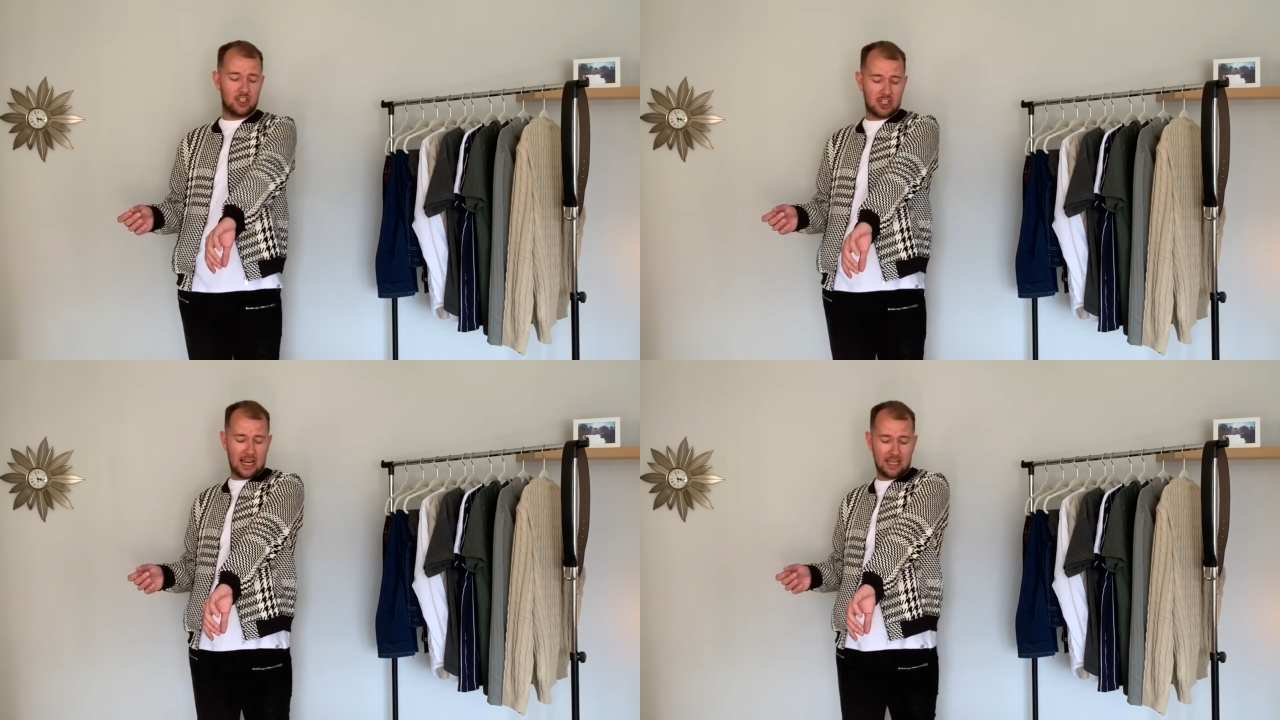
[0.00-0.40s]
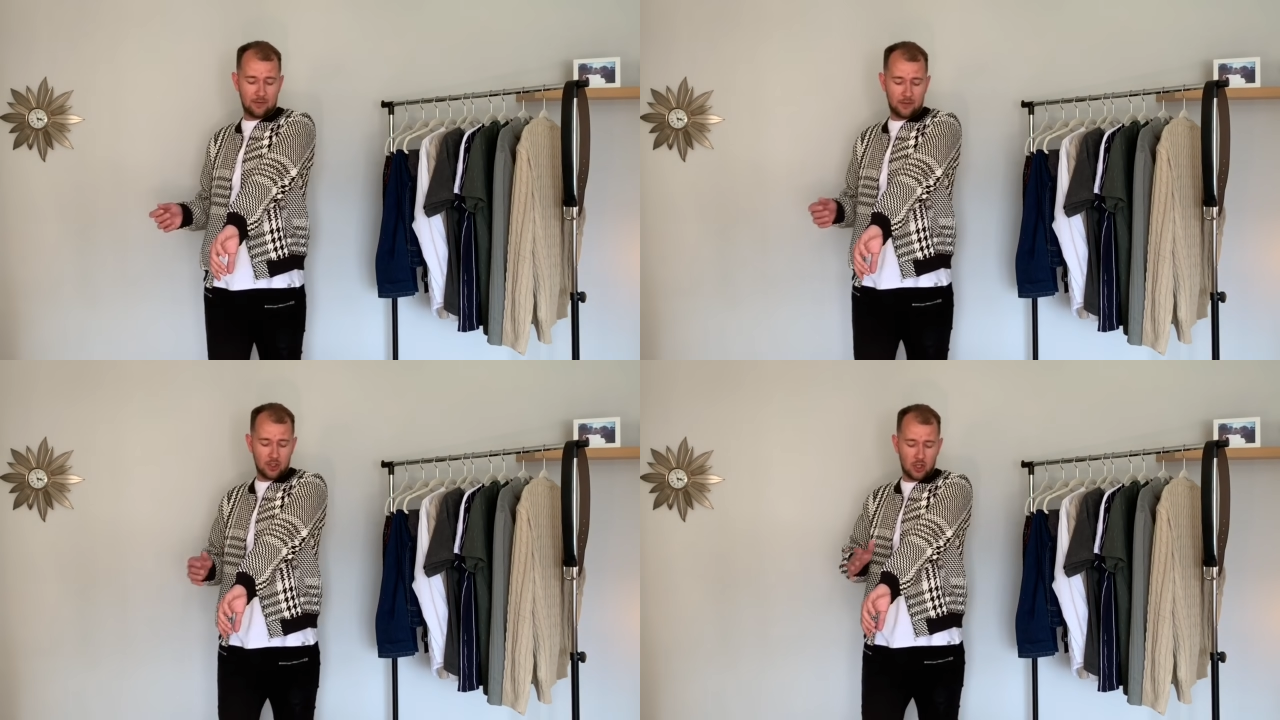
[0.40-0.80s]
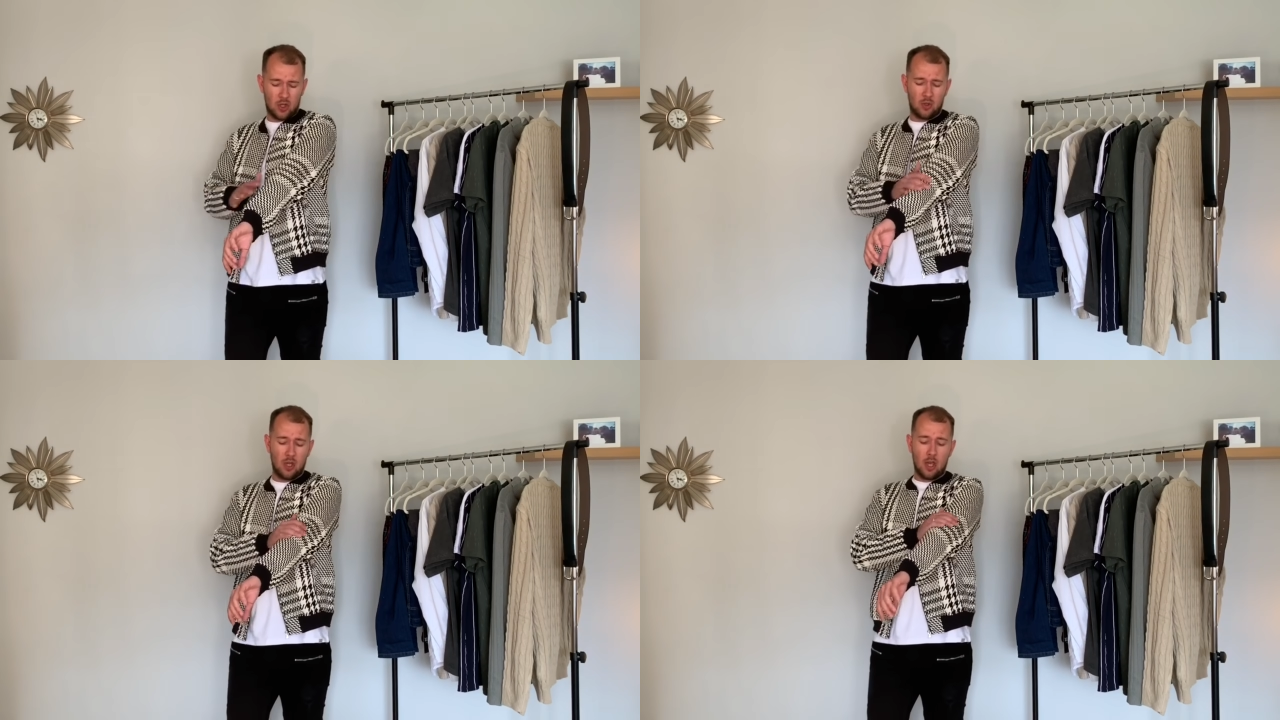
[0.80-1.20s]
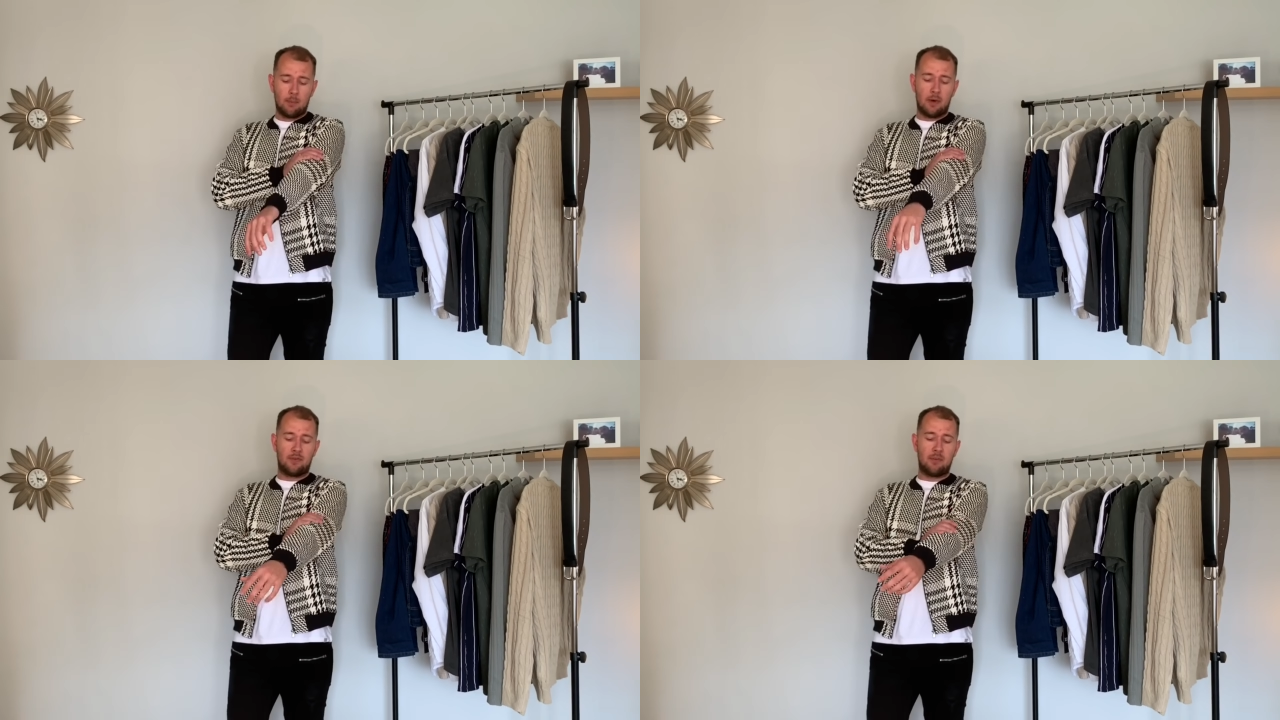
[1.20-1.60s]
a jacket for you.
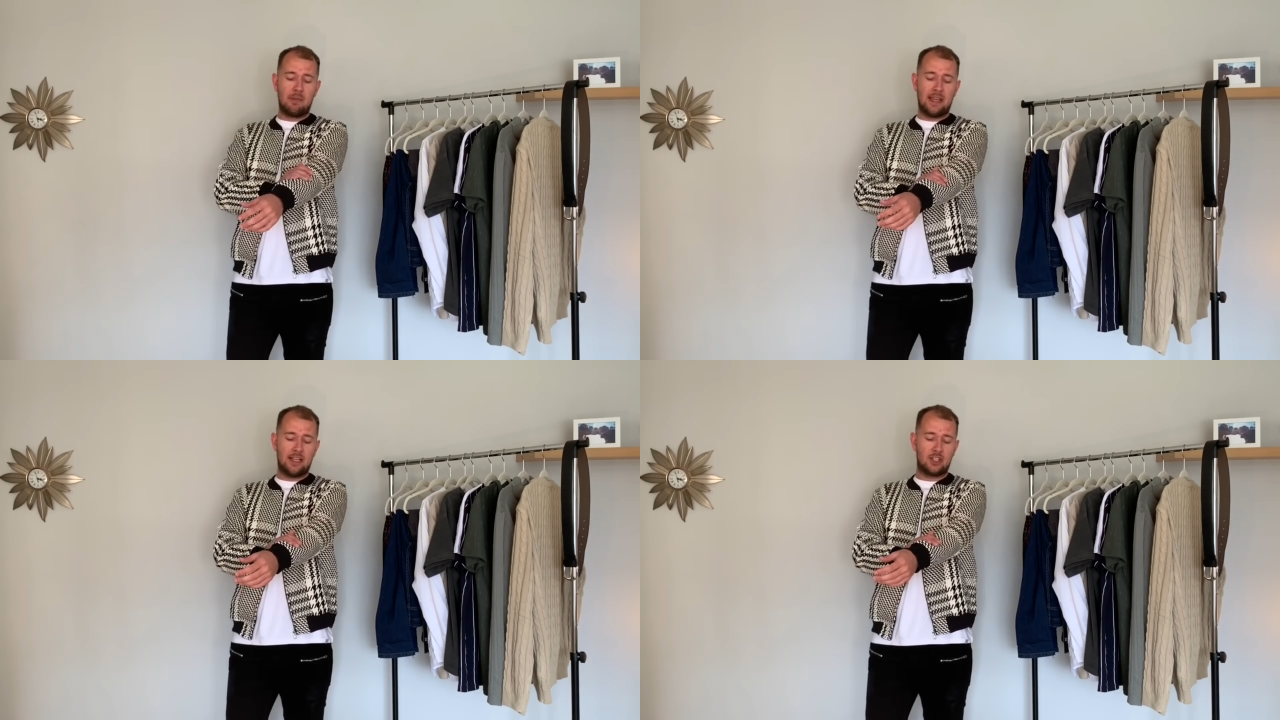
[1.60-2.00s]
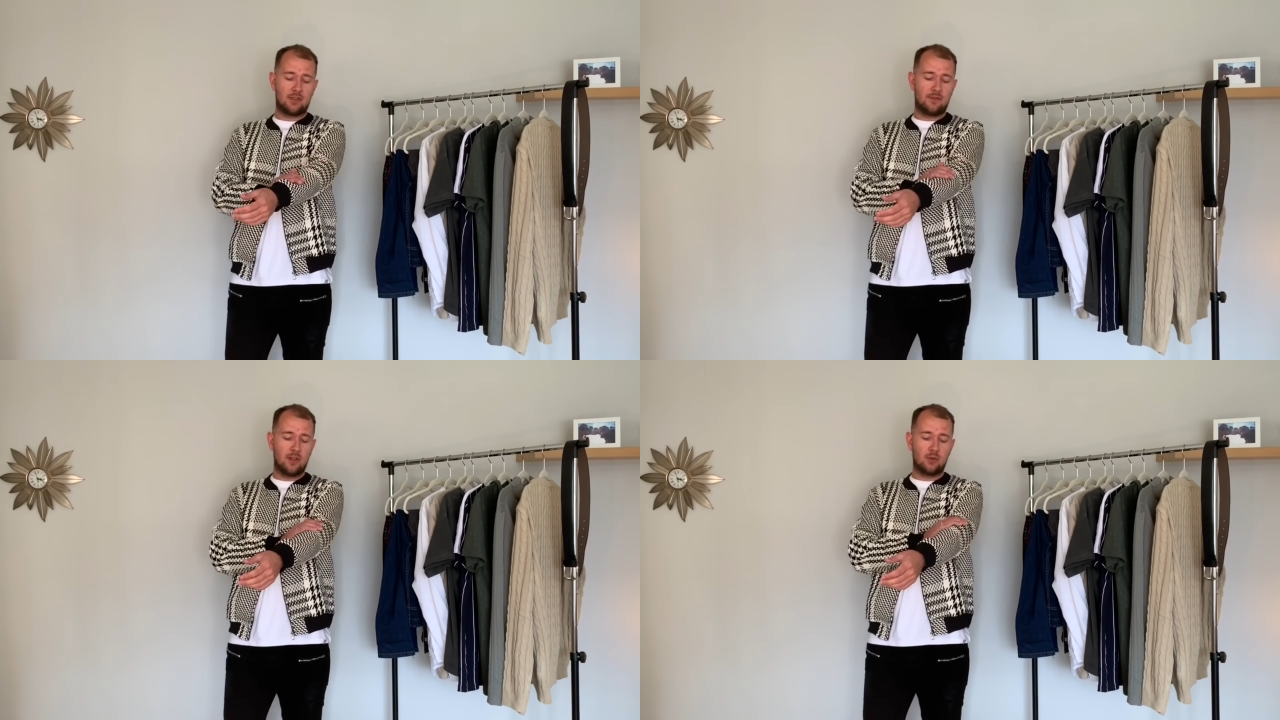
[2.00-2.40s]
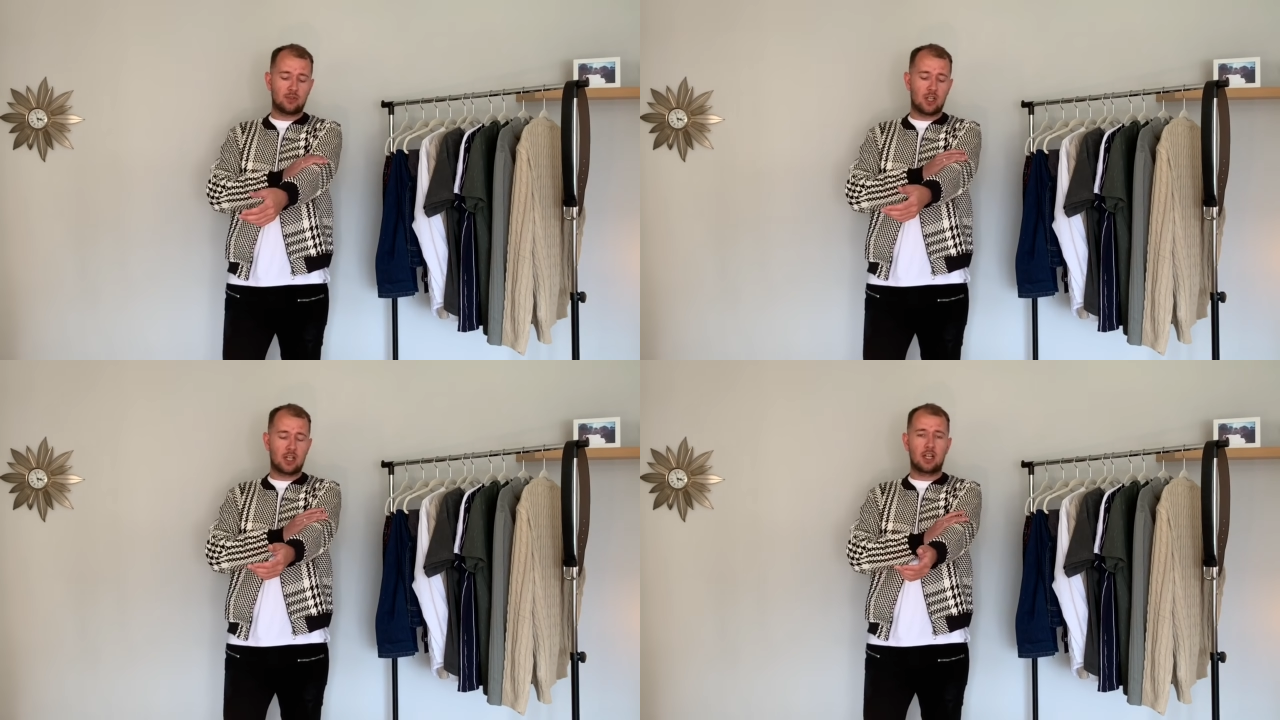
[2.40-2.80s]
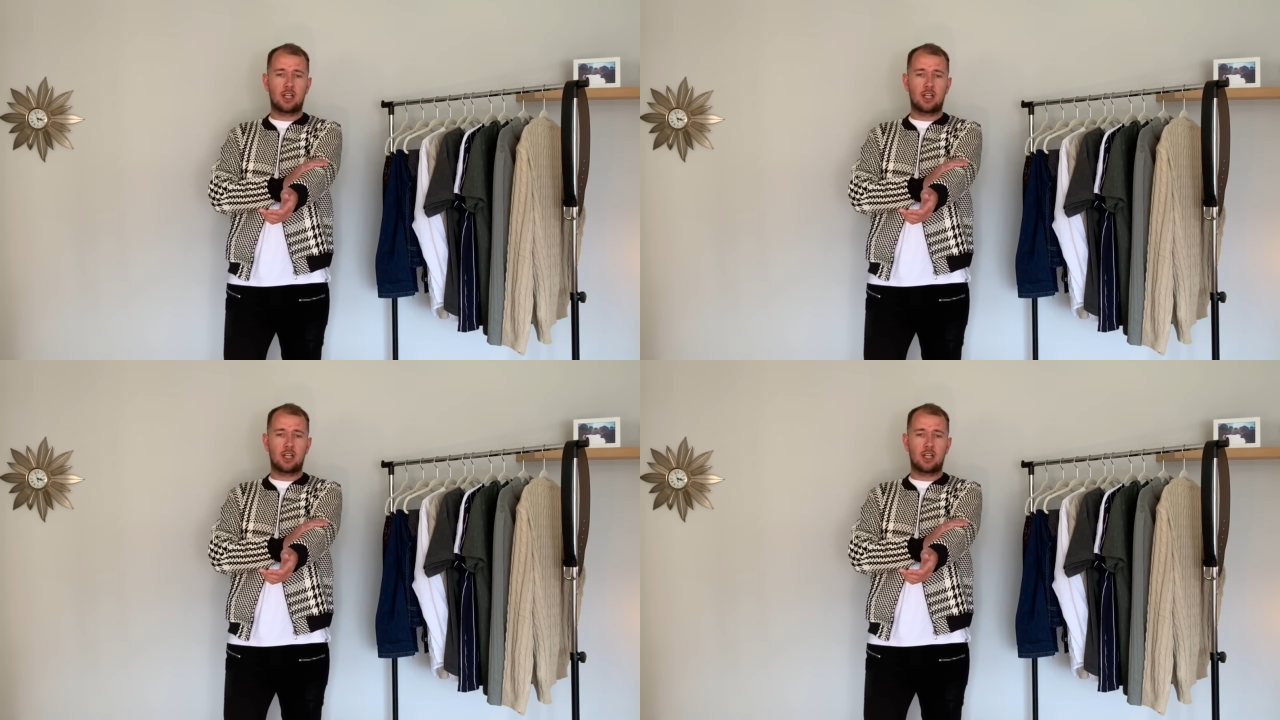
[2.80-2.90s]
But for me, it just feels like